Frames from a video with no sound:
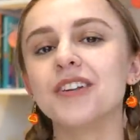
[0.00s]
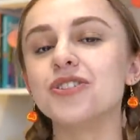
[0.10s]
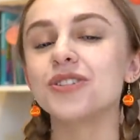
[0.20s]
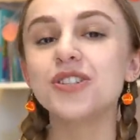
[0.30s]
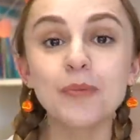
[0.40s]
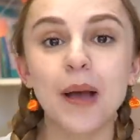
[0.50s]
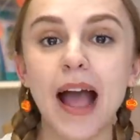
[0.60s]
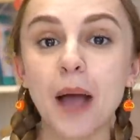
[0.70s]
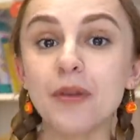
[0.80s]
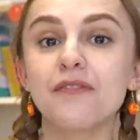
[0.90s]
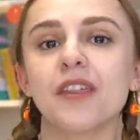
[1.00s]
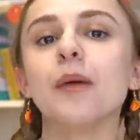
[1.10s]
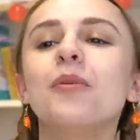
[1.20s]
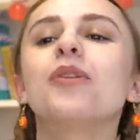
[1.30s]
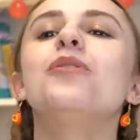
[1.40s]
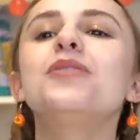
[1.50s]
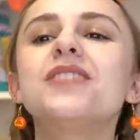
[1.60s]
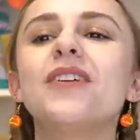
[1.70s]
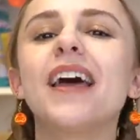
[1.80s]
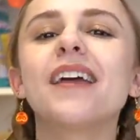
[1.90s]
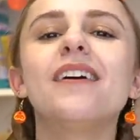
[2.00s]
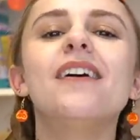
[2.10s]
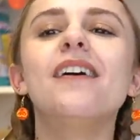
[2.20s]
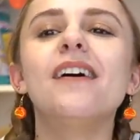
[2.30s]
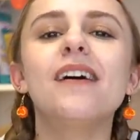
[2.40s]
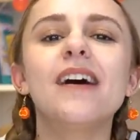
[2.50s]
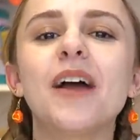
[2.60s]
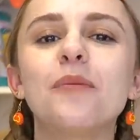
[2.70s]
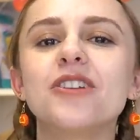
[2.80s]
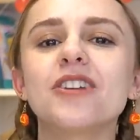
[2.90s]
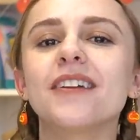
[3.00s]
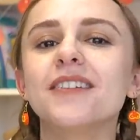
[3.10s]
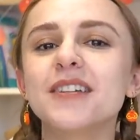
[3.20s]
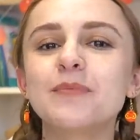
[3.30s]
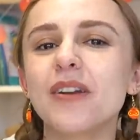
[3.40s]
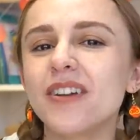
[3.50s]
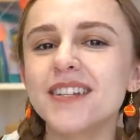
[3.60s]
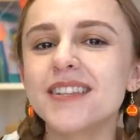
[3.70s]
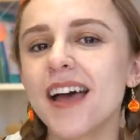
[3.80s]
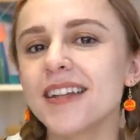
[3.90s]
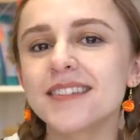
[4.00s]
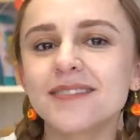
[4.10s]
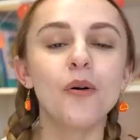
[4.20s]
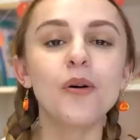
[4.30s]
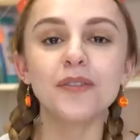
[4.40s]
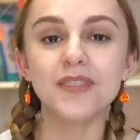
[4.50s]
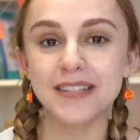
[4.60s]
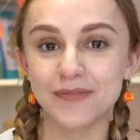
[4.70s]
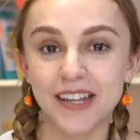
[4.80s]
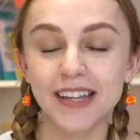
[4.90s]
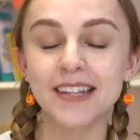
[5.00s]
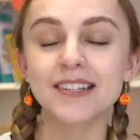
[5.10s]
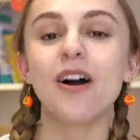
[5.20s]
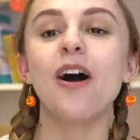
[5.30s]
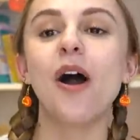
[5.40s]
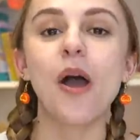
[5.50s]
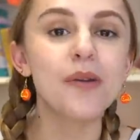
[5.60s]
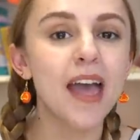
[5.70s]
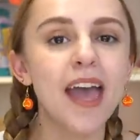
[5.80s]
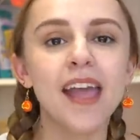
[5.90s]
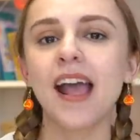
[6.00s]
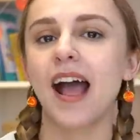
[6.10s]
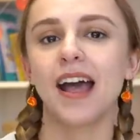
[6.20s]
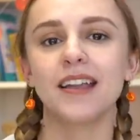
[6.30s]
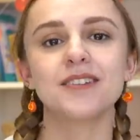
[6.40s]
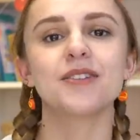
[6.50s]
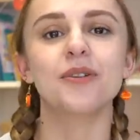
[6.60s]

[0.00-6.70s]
And you're super happy for them, but you're also like, oh, I wish I could experience that. All of these feelings are okay and